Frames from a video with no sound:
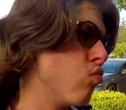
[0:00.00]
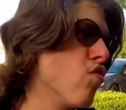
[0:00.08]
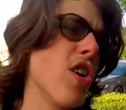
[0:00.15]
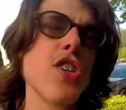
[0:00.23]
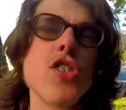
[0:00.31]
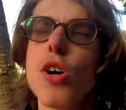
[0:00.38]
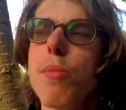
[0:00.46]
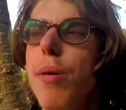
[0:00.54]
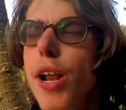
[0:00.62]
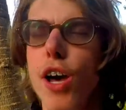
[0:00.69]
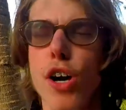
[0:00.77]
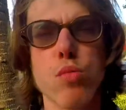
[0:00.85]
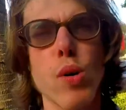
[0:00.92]
Bring
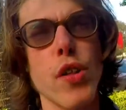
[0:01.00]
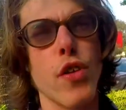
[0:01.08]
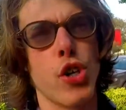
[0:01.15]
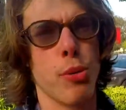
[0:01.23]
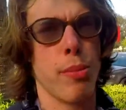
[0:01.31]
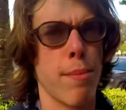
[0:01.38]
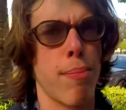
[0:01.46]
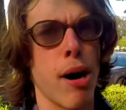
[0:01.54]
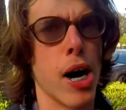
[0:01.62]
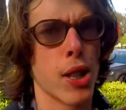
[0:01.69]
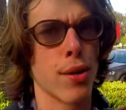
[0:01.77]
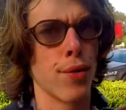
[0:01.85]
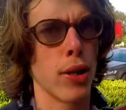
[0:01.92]
somebody else with you to be a
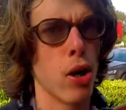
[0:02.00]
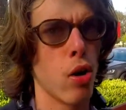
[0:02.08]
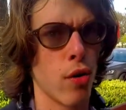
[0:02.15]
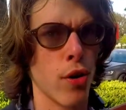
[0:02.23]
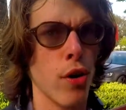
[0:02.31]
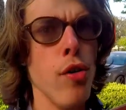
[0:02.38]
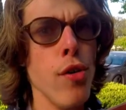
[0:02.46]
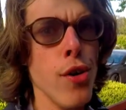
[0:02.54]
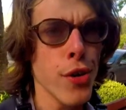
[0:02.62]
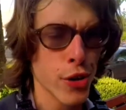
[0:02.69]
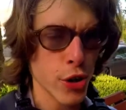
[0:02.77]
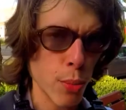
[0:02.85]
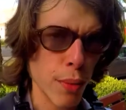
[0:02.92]
part of the vlog.
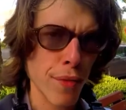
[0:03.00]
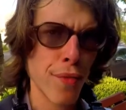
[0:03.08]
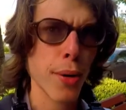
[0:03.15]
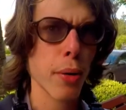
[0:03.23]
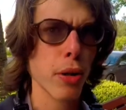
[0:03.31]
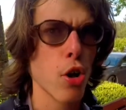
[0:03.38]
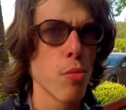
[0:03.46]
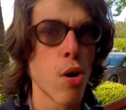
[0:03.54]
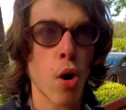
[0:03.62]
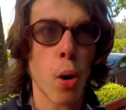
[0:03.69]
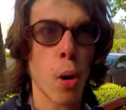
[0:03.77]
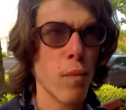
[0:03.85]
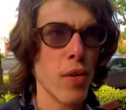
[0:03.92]
You will feel a lot
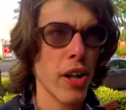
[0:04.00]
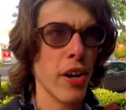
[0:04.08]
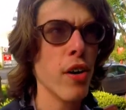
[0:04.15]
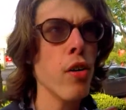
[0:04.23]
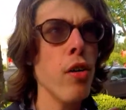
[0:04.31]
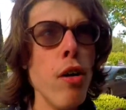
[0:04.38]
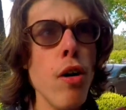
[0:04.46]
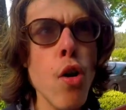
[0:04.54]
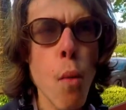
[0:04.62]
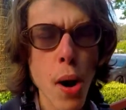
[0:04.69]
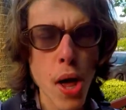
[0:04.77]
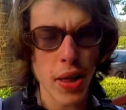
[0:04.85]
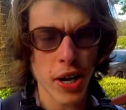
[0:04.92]
more confident
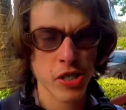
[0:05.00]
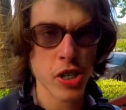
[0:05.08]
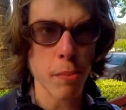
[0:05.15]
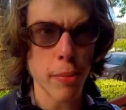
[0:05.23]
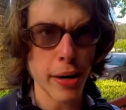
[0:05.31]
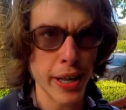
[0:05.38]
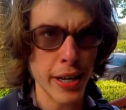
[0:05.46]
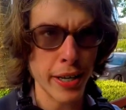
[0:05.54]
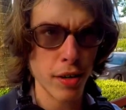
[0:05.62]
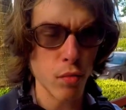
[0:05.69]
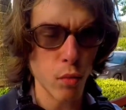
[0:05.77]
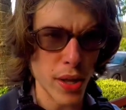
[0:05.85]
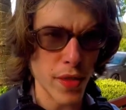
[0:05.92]
with like somebody
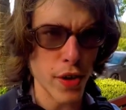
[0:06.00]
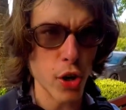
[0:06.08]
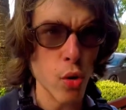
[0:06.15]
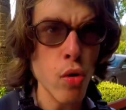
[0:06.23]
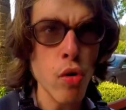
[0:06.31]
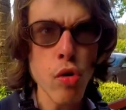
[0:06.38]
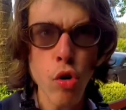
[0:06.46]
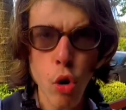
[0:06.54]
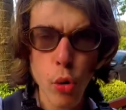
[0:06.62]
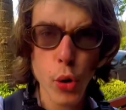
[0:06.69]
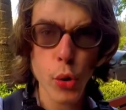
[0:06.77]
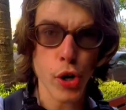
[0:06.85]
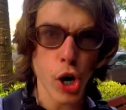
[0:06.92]
with you
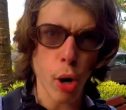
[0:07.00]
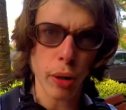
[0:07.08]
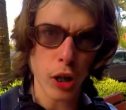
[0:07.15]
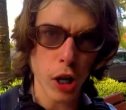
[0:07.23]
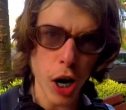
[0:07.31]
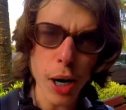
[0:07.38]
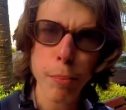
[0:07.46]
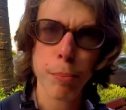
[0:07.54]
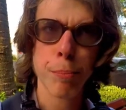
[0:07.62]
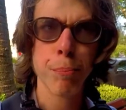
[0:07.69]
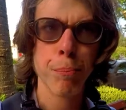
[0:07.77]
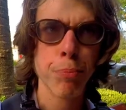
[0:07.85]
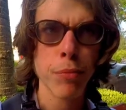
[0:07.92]
who you know a lot.
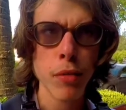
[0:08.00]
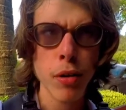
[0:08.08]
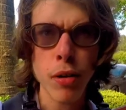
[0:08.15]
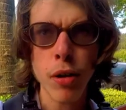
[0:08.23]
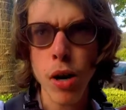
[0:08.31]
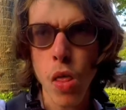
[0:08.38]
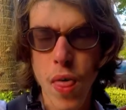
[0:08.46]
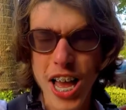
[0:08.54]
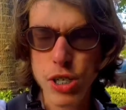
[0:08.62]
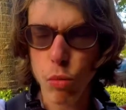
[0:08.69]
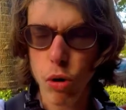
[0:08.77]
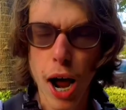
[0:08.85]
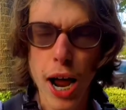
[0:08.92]

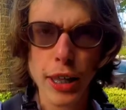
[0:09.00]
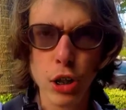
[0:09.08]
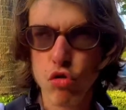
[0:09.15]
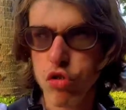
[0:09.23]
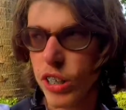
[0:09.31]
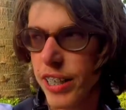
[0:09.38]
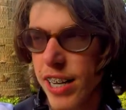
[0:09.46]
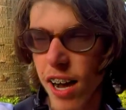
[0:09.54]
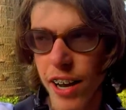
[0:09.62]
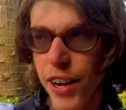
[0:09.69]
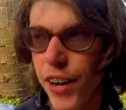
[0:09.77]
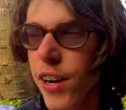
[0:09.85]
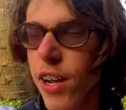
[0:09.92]
That's what I literally
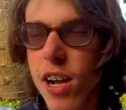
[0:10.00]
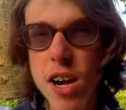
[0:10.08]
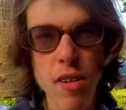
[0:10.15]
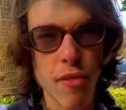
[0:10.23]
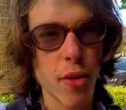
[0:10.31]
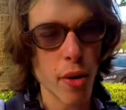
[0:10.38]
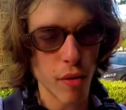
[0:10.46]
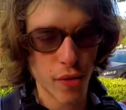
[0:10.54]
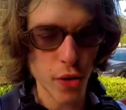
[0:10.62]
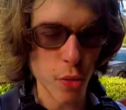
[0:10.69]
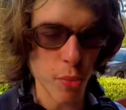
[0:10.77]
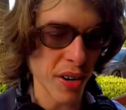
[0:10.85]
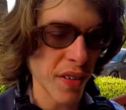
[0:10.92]
done for a
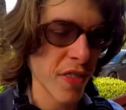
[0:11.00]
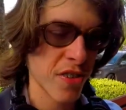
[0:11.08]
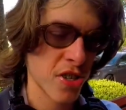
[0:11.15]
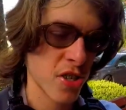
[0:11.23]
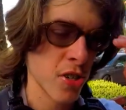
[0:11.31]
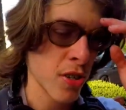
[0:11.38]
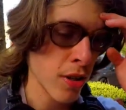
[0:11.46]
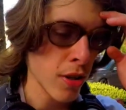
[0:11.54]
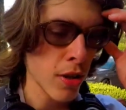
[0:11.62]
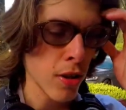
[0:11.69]
few months.